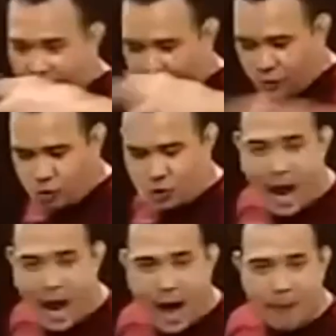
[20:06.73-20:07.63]

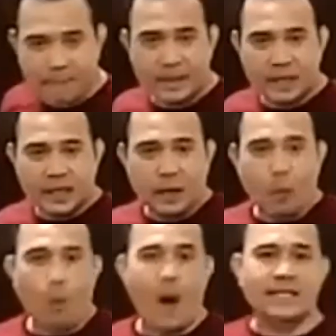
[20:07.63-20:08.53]
jab,
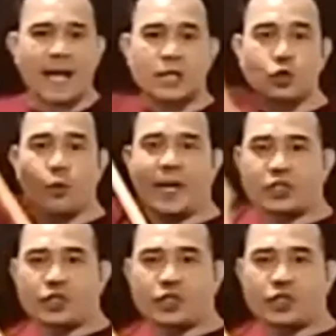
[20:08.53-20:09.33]
once I switch